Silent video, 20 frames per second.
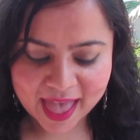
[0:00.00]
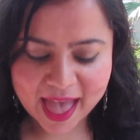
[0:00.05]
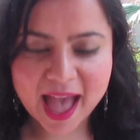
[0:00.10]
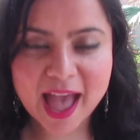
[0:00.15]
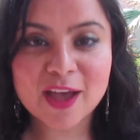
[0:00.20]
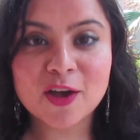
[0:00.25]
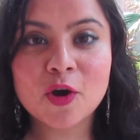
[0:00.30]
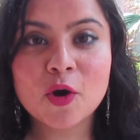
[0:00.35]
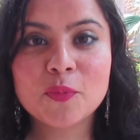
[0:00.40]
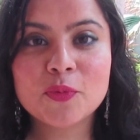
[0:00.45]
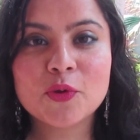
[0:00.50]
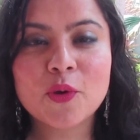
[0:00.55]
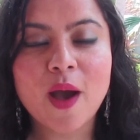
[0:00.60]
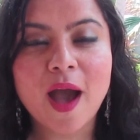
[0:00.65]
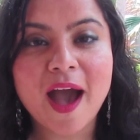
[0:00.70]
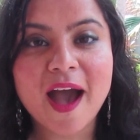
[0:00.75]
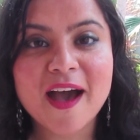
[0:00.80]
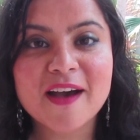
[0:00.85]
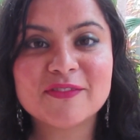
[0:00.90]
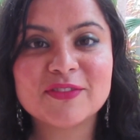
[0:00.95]
I hope you
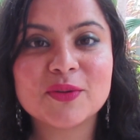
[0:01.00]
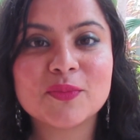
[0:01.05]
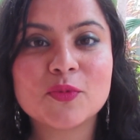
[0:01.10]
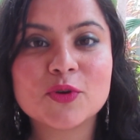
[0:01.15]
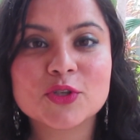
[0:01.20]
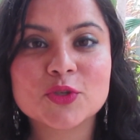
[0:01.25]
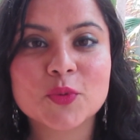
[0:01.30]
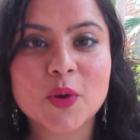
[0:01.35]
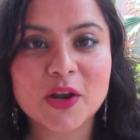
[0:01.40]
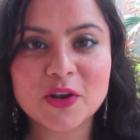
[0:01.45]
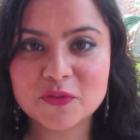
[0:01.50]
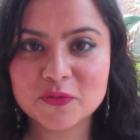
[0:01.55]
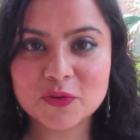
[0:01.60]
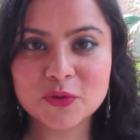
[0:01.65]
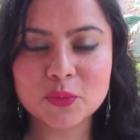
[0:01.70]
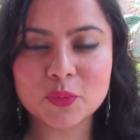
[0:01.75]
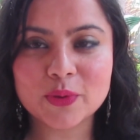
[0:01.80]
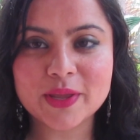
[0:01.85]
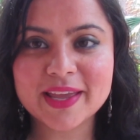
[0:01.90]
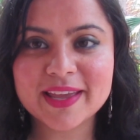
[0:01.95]
have the most
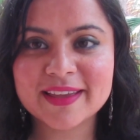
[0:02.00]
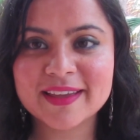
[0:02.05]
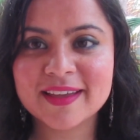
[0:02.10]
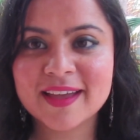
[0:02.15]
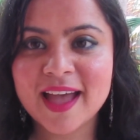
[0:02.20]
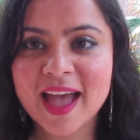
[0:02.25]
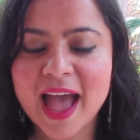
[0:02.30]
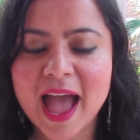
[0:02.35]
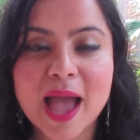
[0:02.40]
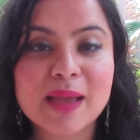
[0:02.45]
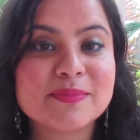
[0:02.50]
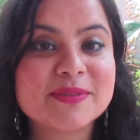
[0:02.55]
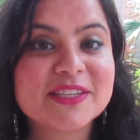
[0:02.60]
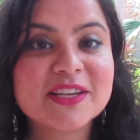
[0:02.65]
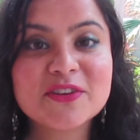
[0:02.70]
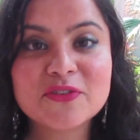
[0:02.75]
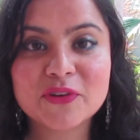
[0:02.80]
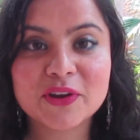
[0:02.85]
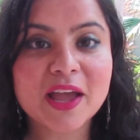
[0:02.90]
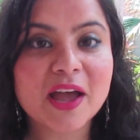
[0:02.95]
wonderful week. I'm
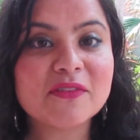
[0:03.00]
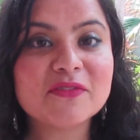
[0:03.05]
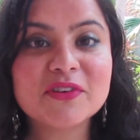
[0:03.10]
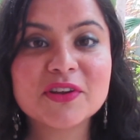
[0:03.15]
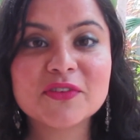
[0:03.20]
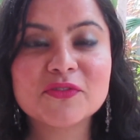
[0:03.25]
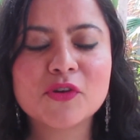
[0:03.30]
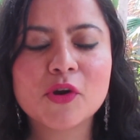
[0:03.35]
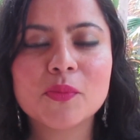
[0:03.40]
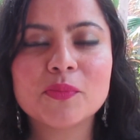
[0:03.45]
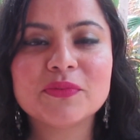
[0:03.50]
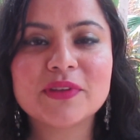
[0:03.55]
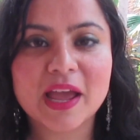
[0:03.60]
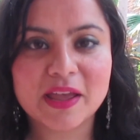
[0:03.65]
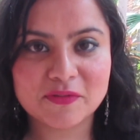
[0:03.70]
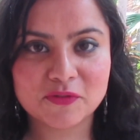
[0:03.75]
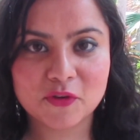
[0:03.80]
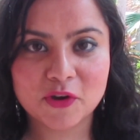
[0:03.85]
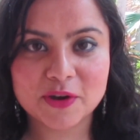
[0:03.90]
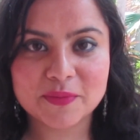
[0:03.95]
still recovering from
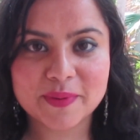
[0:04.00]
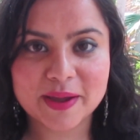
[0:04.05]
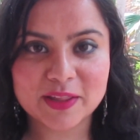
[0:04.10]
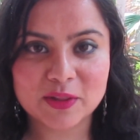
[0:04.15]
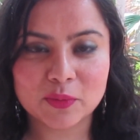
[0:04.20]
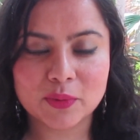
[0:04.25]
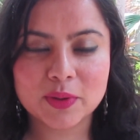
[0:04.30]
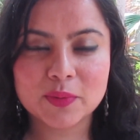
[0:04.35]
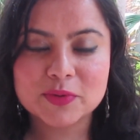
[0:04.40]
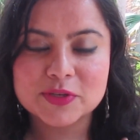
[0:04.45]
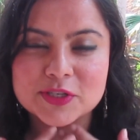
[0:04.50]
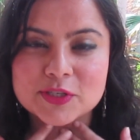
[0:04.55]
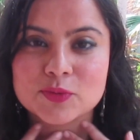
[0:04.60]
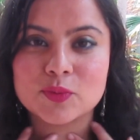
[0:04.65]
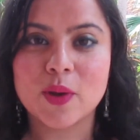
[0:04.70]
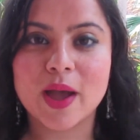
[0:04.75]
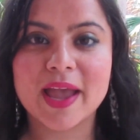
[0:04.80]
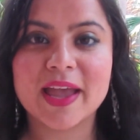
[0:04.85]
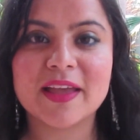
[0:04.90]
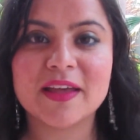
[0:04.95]
typhoid, by the way, which is
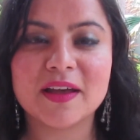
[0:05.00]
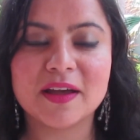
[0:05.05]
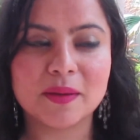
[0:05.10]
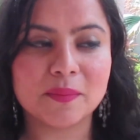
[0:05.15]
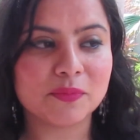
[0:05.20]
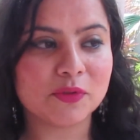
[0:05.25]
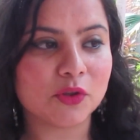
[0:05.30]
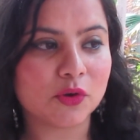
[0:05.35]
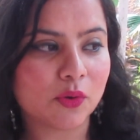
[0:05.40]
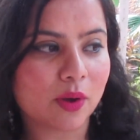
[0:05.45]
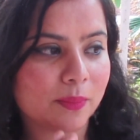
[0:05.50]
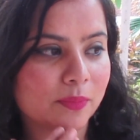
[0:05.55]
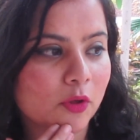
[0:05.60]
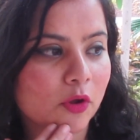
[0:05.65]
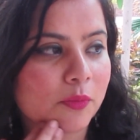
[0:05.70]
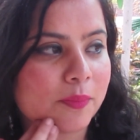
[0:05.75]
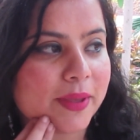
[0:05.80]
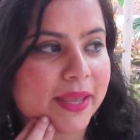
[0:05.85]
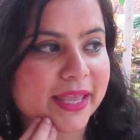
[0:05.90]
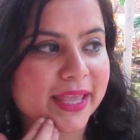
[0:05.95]
why, um, you know, I'm
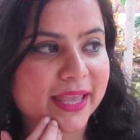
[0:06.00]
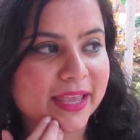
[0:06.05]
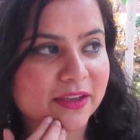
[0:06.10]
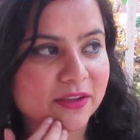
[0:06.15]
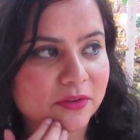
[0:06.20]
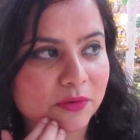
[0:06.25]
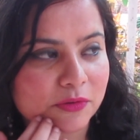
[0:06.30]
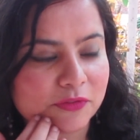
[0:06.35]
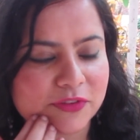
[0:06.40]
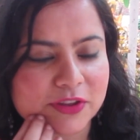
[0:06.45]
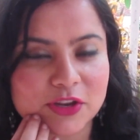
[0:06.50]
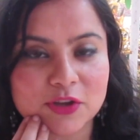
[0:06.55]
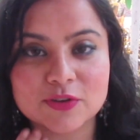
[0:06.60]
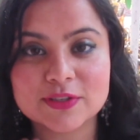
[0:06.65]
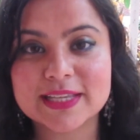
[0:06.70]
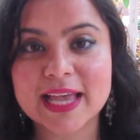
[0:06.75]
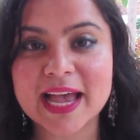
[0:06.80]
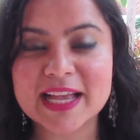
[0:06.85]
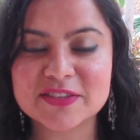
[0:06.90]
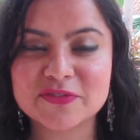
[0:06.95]
not making
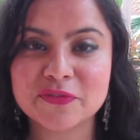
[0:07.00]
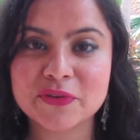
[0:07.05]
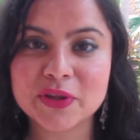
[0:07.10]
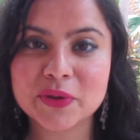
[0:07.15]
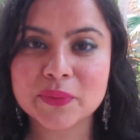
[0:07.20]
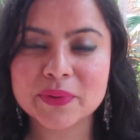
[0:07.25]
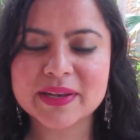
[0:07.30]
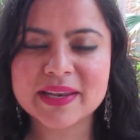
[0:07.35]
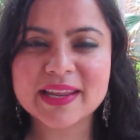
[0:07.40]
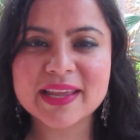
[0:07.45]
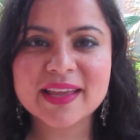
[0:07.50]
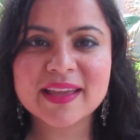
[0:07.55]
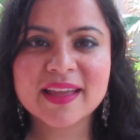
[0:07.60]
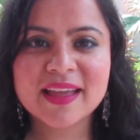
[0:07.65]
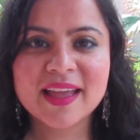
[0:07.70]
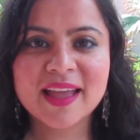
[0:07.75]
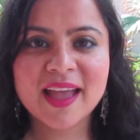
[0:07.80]
videos as frequently.